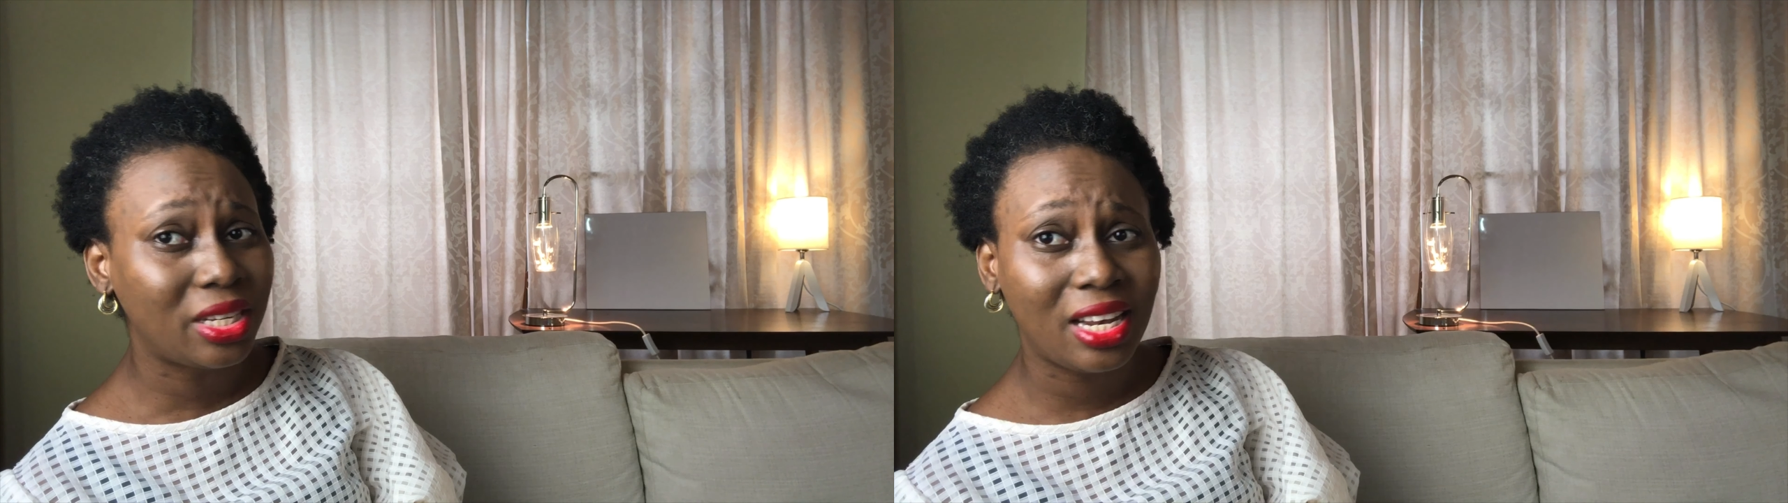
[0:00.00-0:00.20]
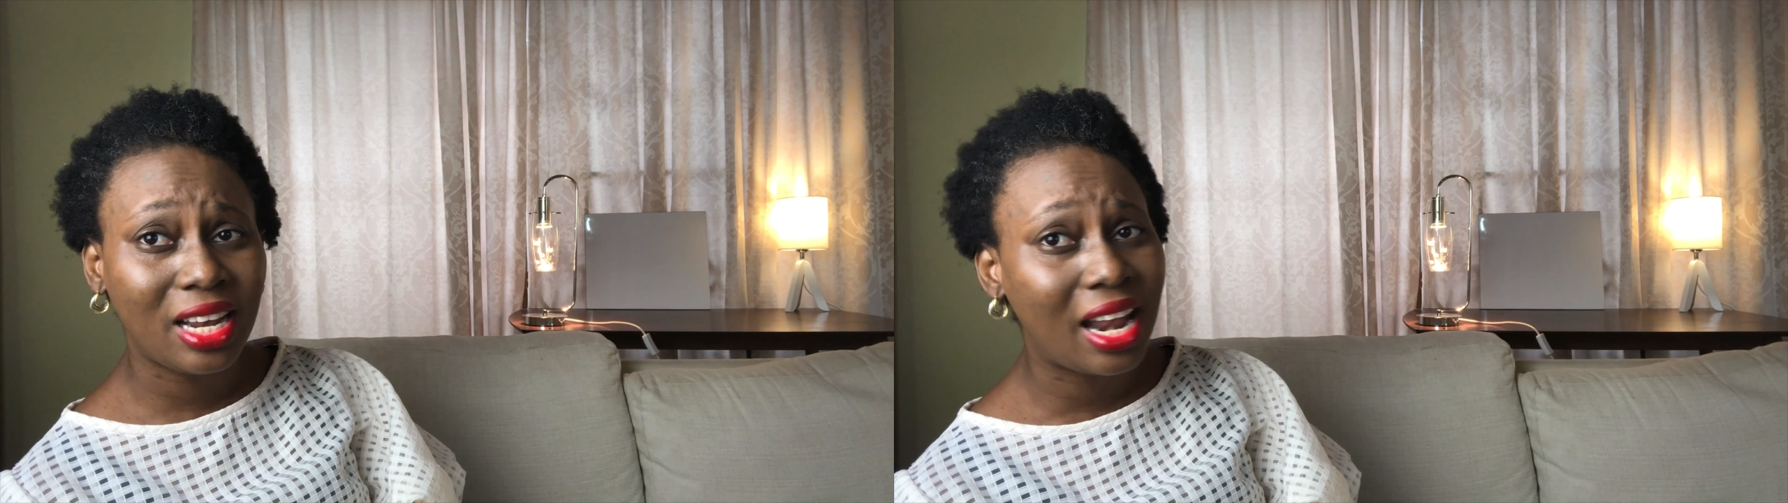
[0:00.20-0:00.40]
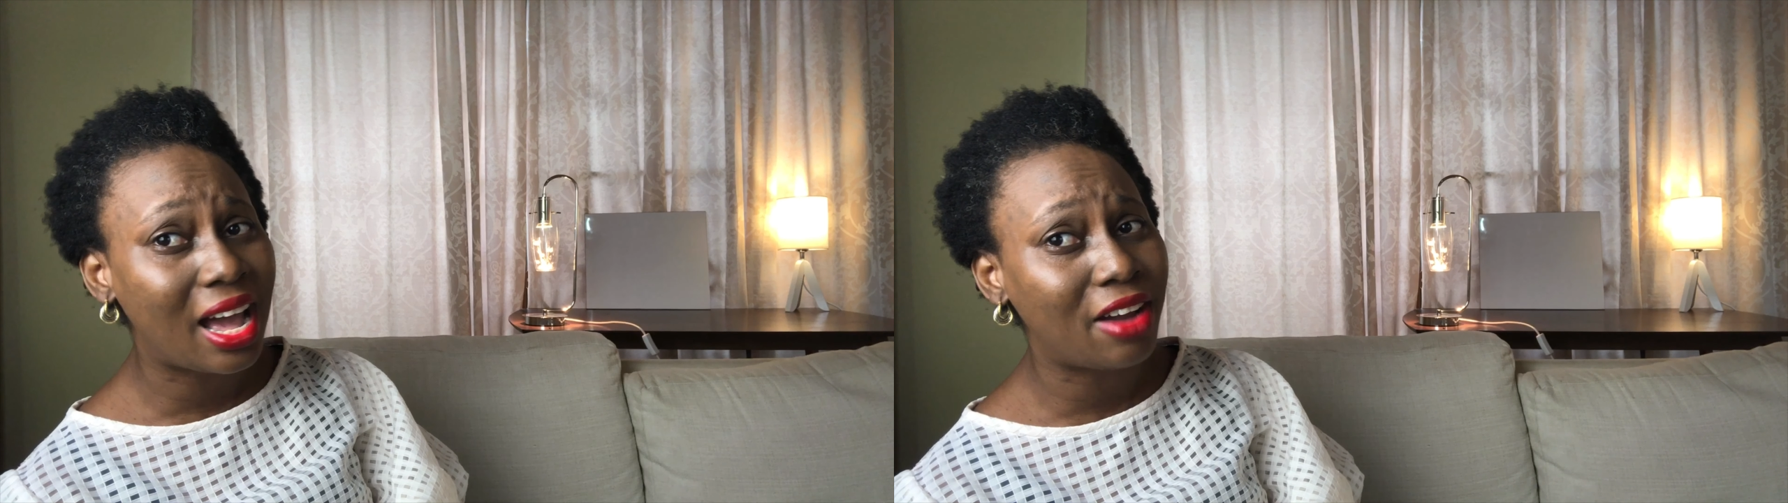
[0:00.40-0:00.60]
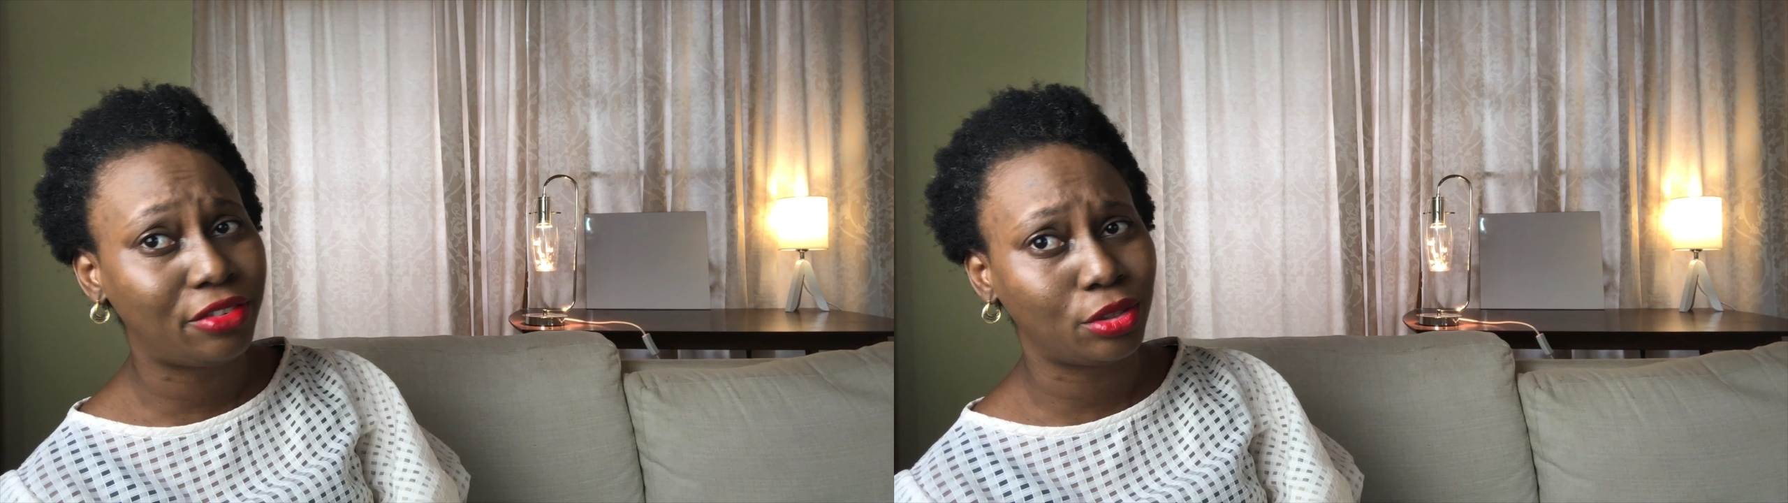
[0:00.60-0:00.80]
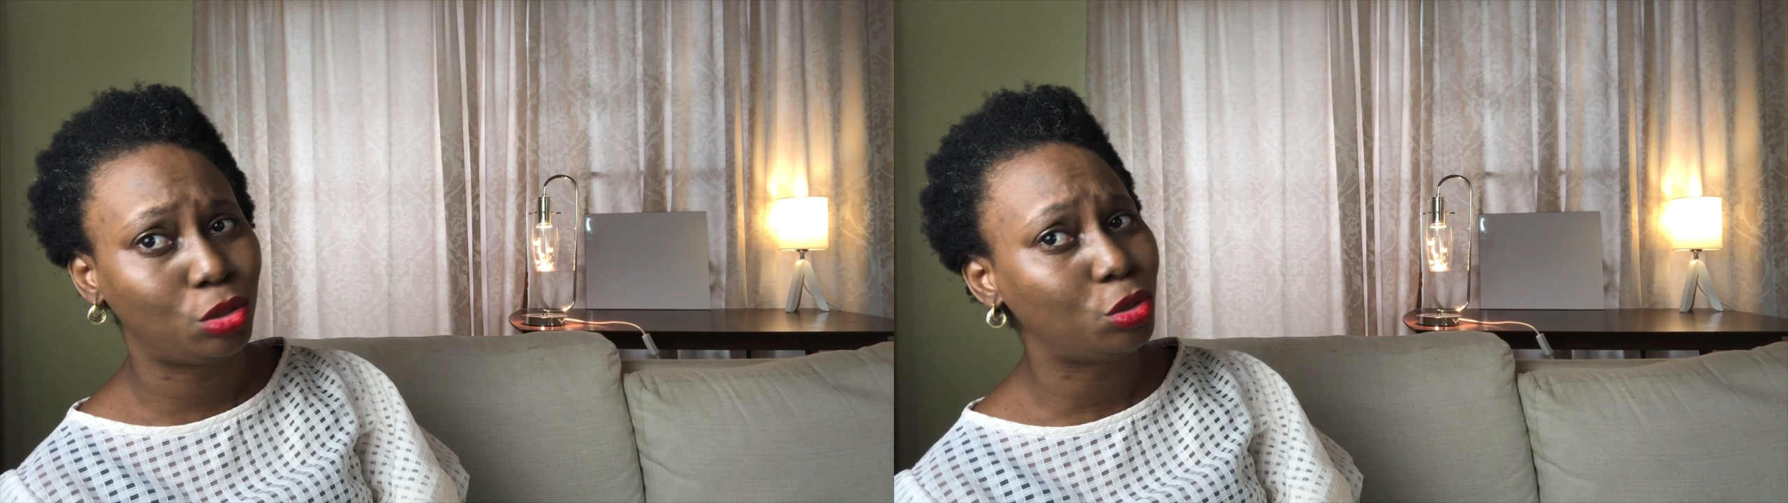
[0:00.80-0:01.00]

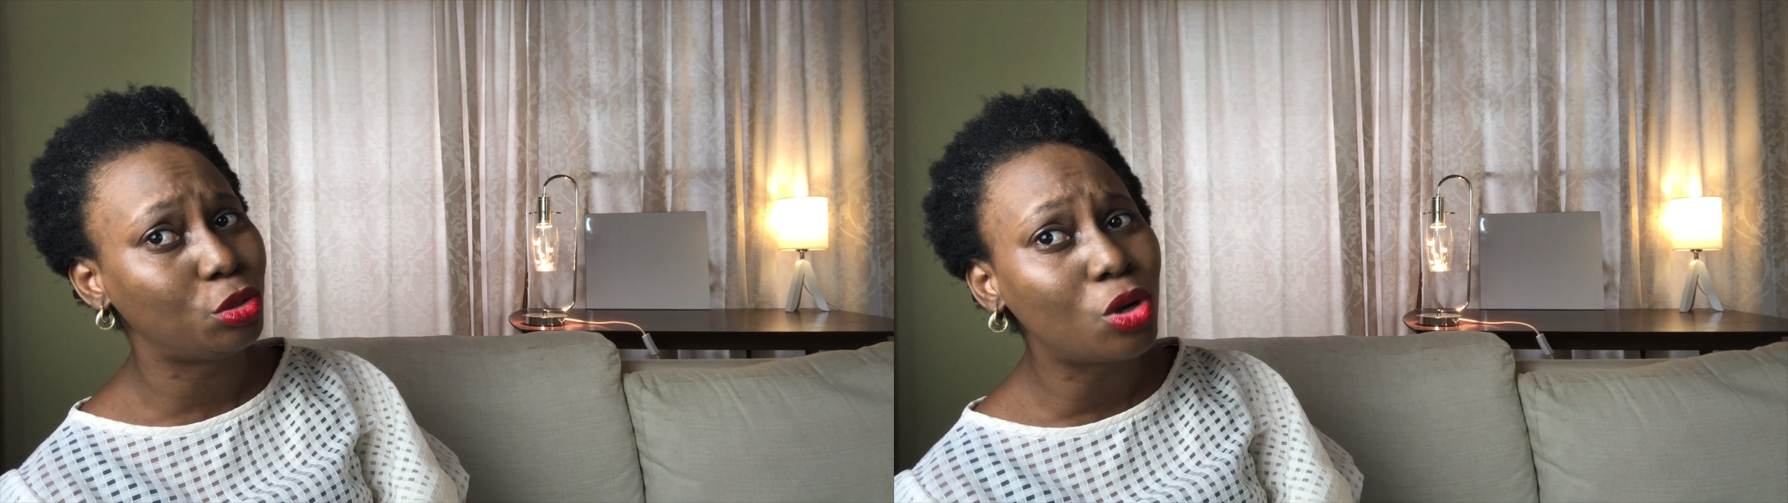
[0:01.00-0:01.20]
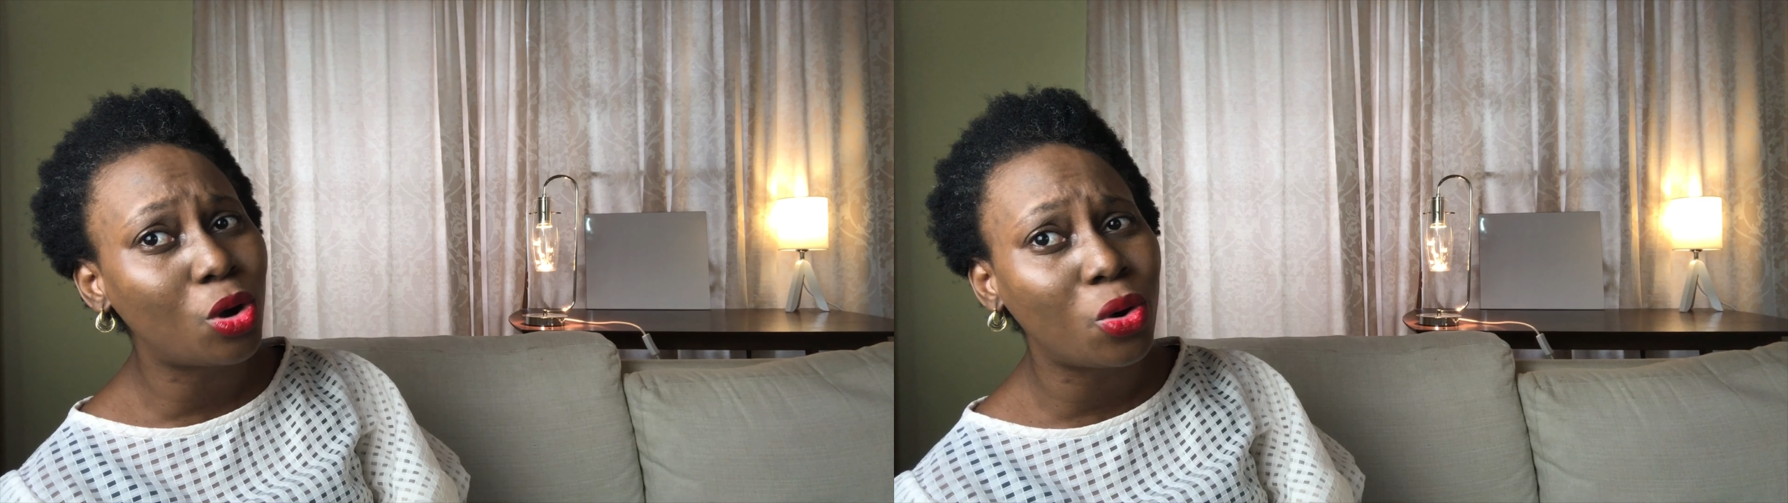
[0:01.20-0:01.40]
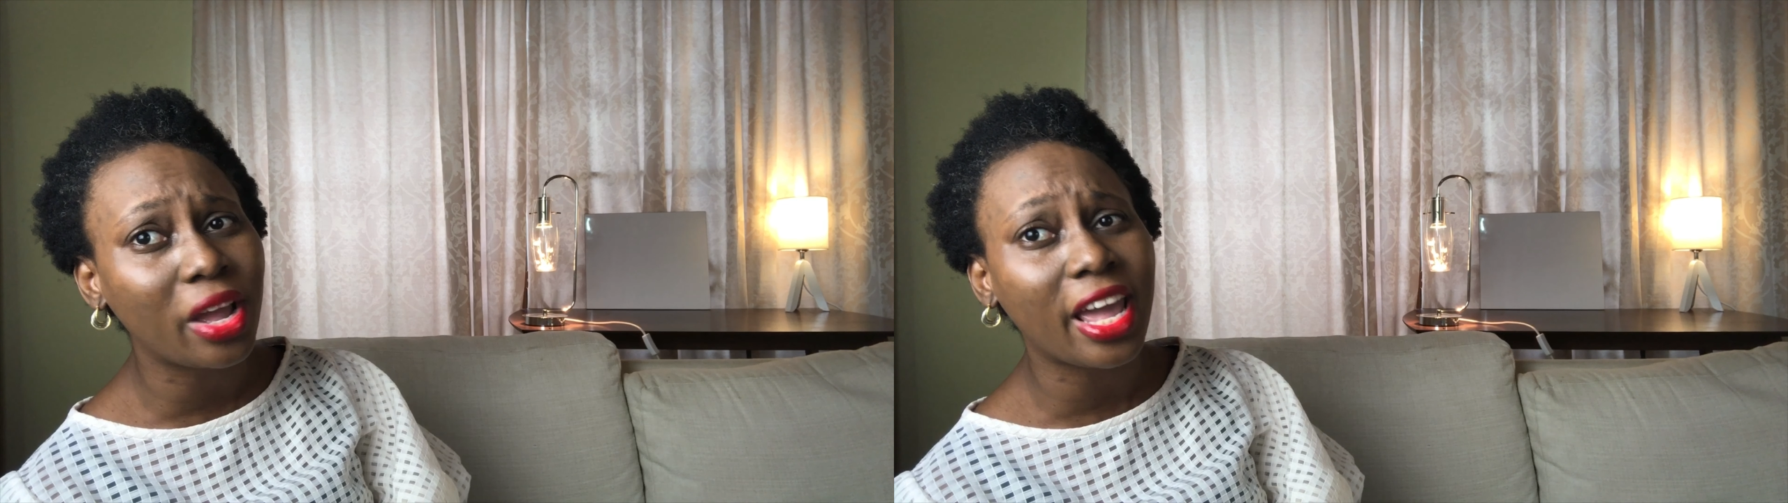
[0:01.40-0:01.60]
love to know